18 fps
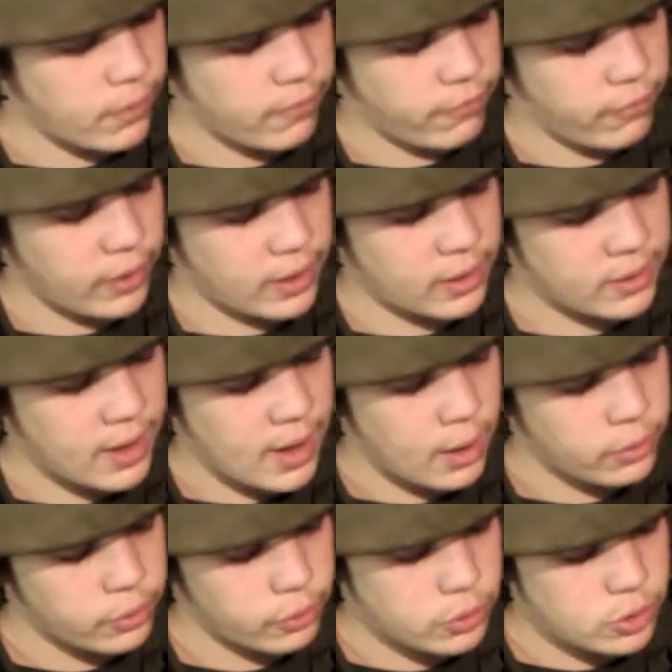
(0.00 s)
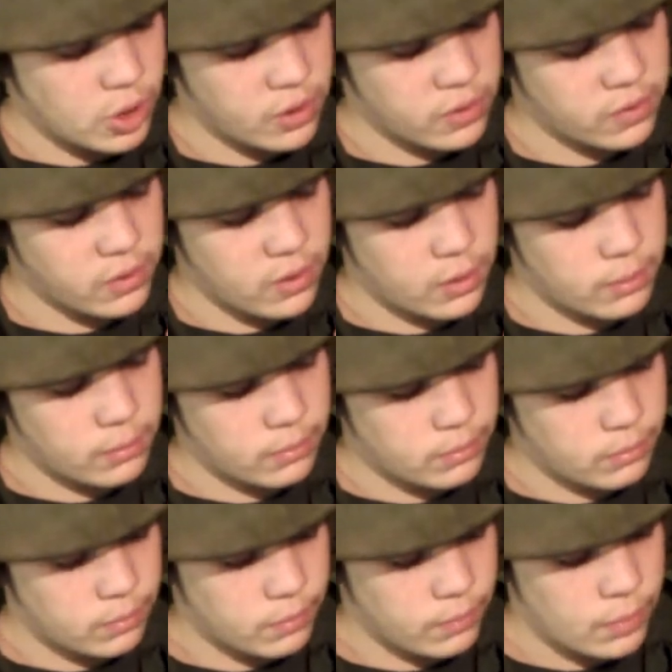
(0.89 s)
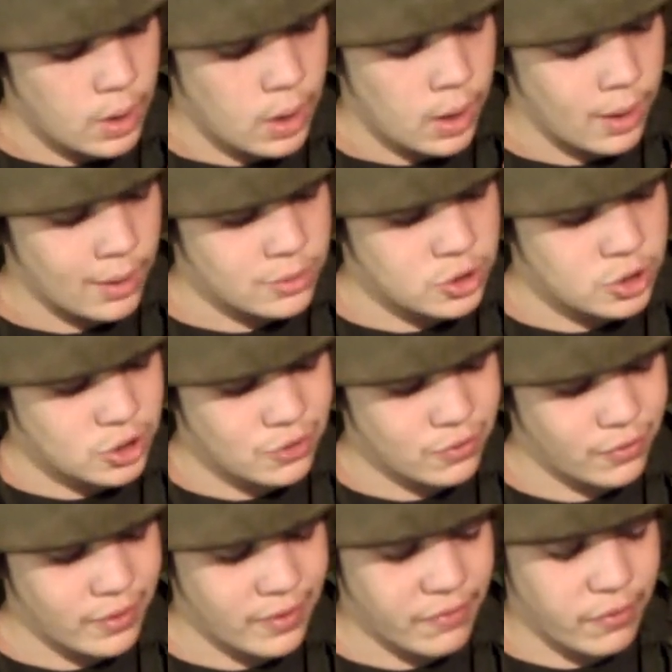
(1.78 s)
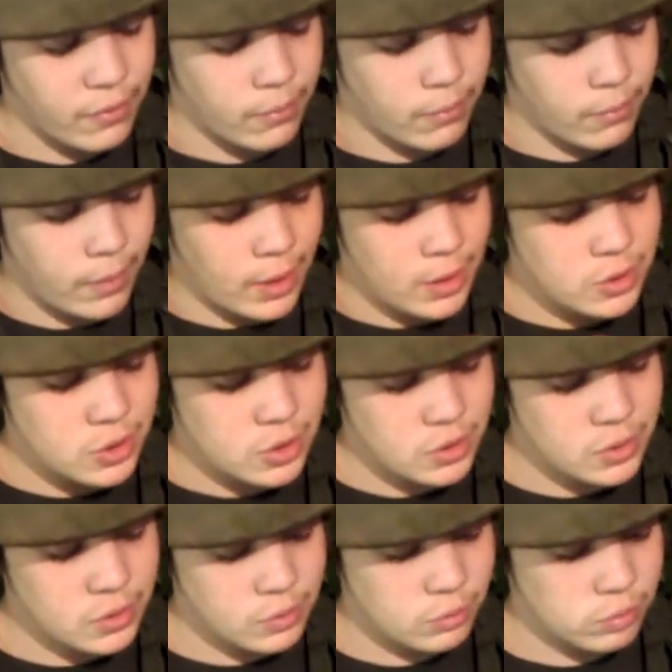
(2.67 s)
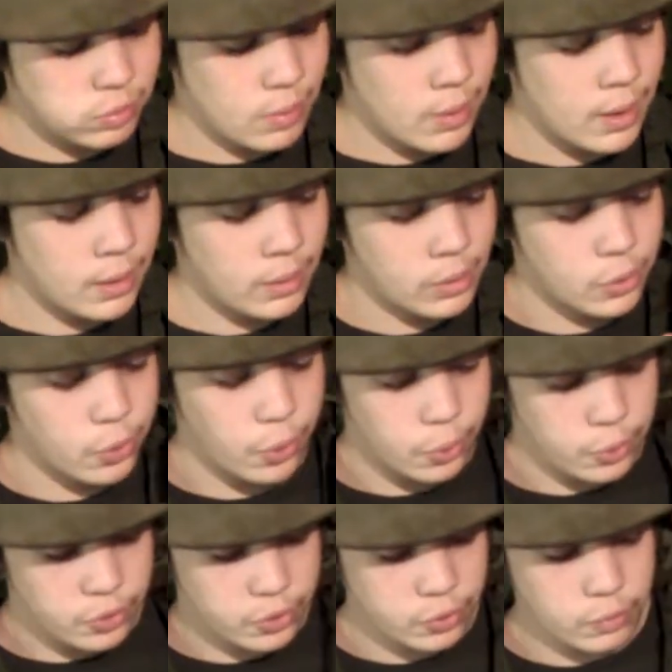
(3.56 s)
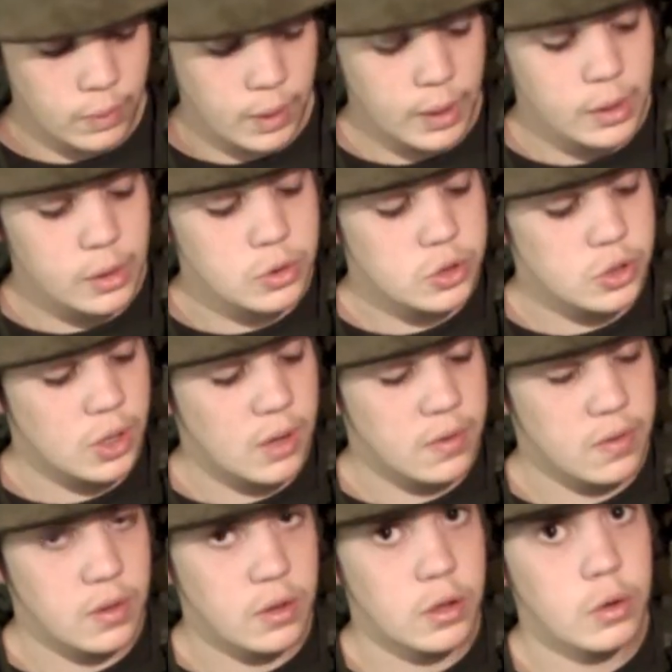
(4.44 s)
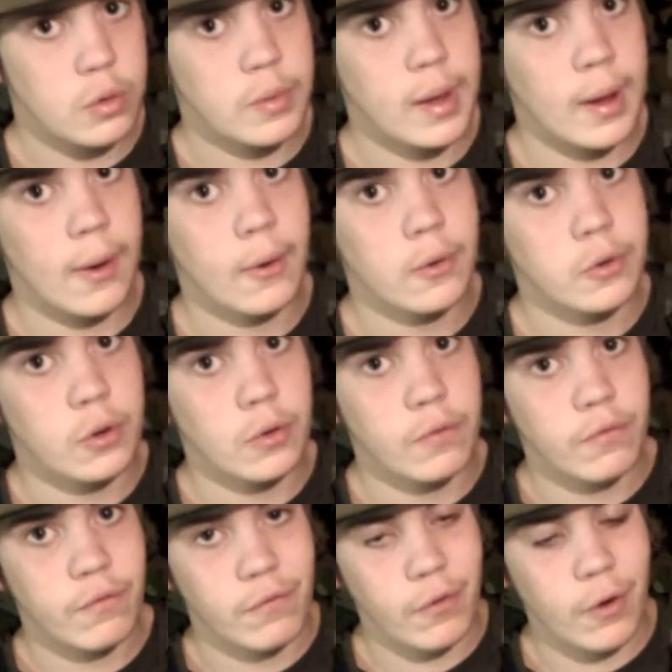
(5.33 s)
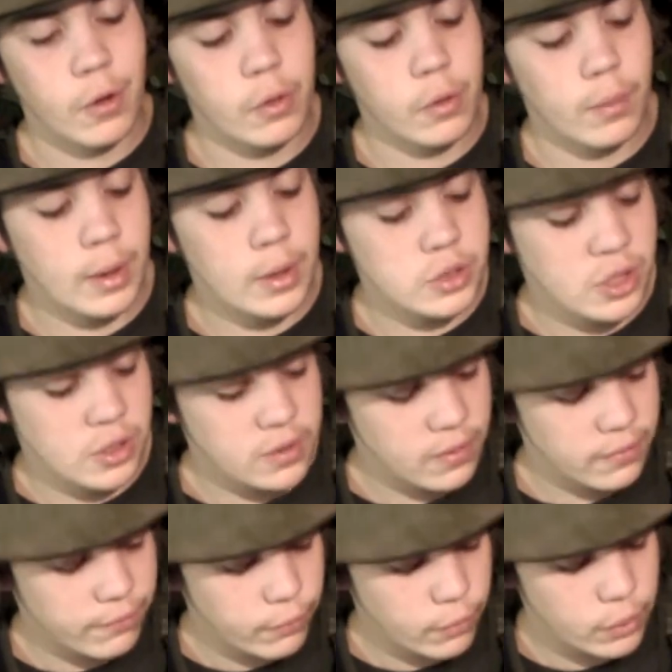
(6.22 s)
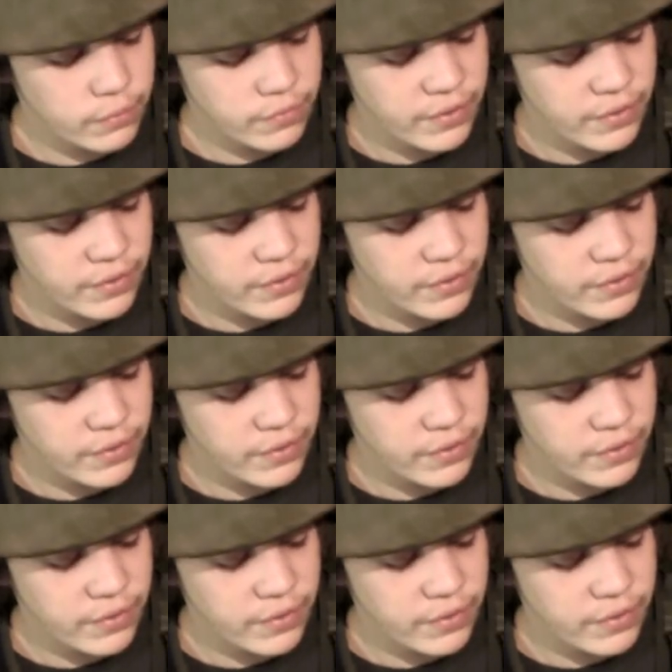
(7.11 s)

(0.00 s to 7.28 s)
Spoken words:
flick it down to adjust it, just for different ranges. Close range has the U character, farther range has the 4 to